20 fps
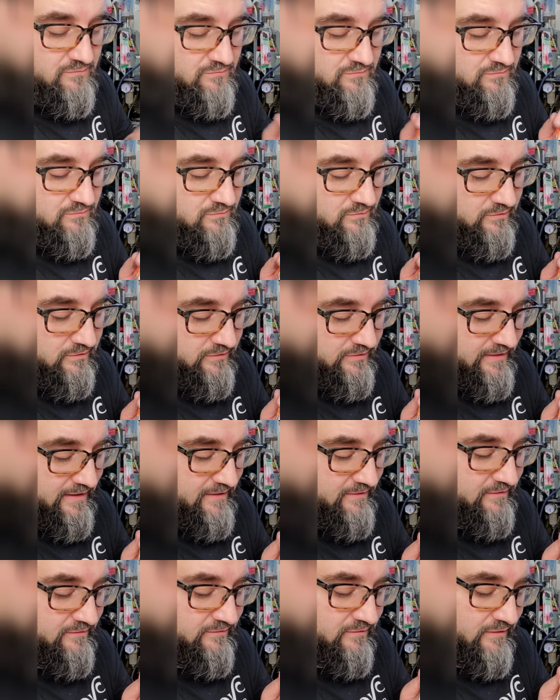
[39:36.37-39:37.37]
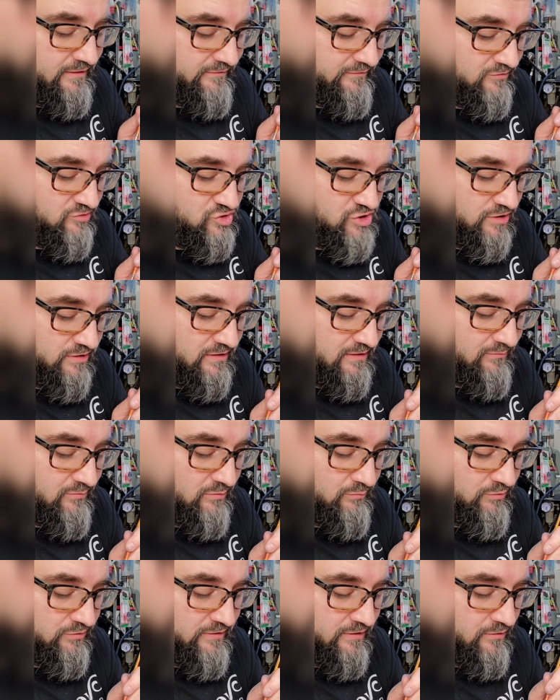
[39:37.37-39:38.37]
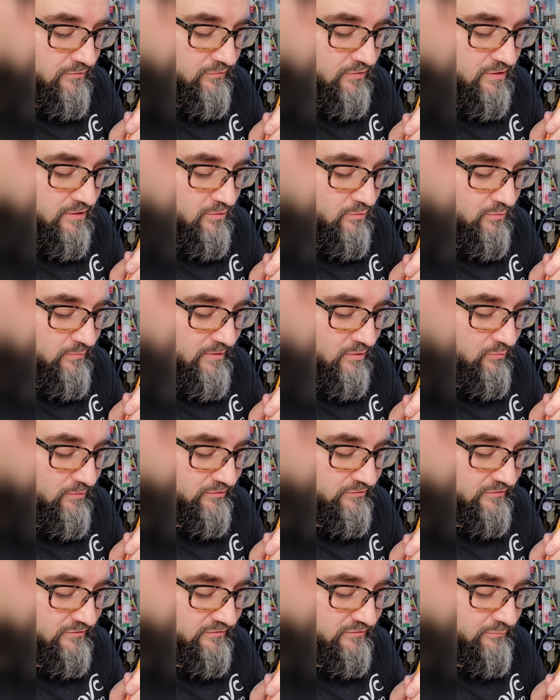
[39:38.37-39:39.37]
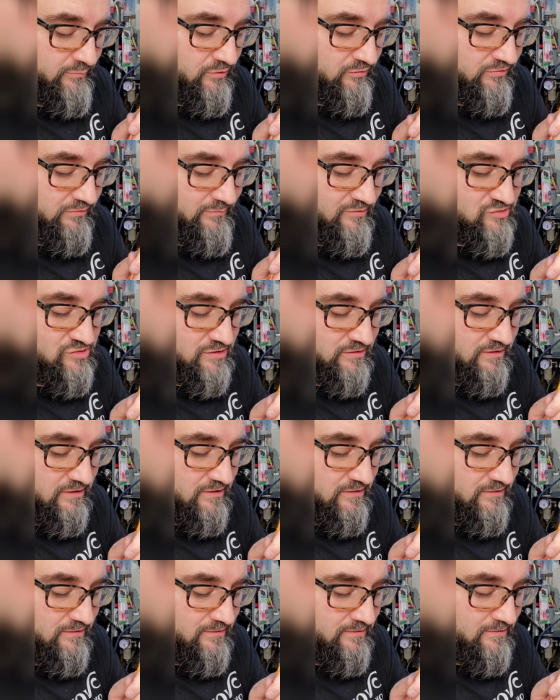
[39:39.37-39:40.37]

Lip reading: Ooh, look at that. That's nice and chunky. I'm going to put that over here where my rust is supposed to be chunky.